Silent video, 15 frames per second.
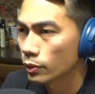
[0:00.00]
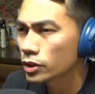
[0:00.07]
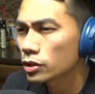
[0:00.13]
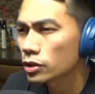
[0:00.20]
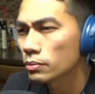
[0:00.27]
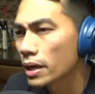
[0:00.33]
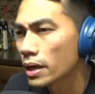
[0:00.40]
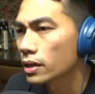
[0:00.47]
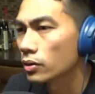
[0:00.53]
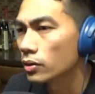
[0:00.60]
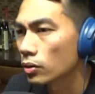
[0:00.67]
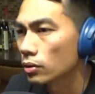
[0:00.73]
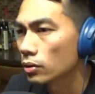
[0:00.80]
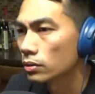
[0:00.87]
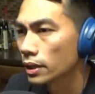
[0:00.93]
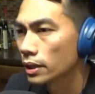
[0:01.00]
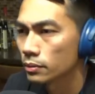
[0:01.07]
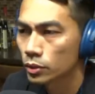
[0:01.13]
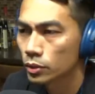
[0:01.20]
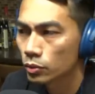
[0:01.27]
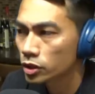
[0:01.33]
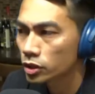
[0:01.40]
What's your main goal?
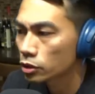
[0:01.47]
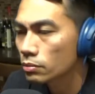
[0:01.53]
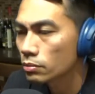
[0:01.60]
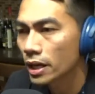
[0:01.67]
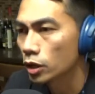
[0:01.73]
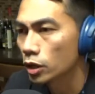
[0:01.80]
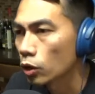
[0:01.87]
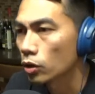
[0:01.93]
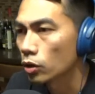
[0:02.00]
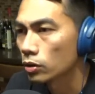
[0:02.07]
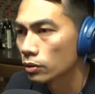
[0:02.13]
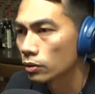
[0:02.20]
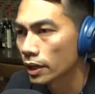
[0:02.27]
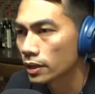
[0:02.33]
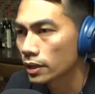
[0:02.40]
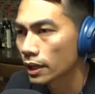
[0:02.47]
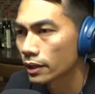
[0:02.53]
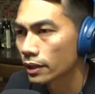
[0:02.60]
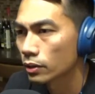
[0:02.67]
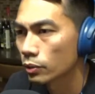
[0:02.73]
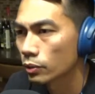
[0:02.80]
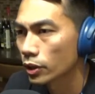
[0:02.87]
What's your main goal, right?
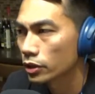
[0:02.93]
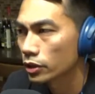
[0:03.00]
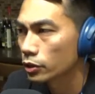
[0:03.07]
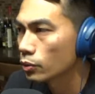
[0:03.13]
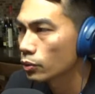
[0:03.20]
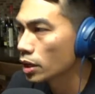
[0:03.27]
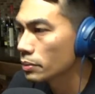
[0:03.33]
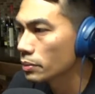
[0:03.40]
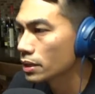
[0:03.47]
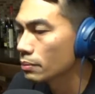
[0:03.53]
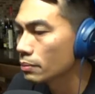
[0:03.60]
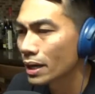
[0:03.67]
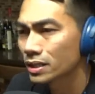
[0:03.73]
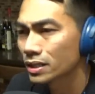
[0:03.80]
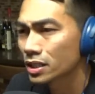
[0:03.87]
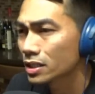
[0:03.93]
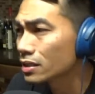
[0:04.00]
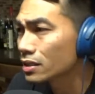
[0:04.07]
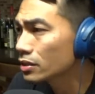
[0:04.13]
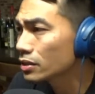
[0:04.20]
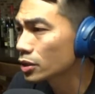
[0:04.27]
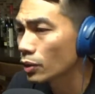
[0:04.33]
What do you want to be? The best
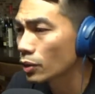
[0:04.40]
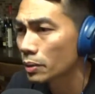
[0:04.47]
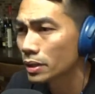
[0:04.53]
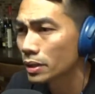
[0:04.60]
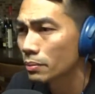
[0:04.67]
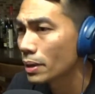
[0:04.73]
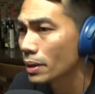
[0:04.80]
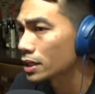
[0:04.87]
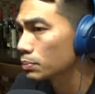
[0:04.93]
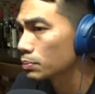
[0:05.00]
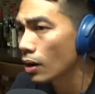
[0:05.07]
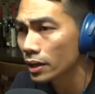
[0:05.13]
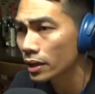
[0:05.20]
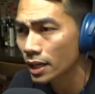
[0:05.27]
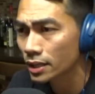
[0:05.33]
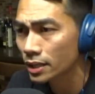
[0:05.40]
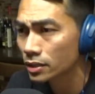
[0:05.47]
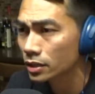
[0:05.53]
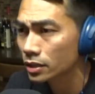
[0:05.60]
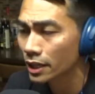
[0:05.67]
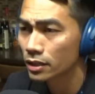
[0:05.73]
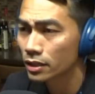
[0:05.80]
engineer? Do you want to be the best
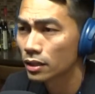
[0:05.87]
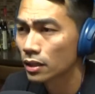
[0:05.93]
podcaster?